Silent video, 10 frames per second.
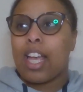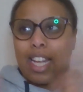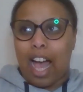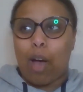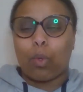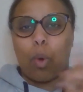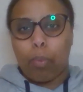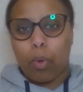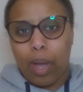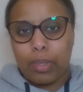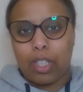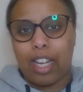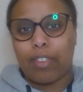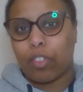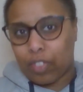Now, with one more episode
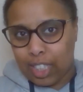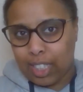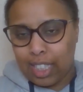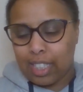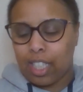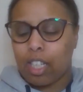left of this season,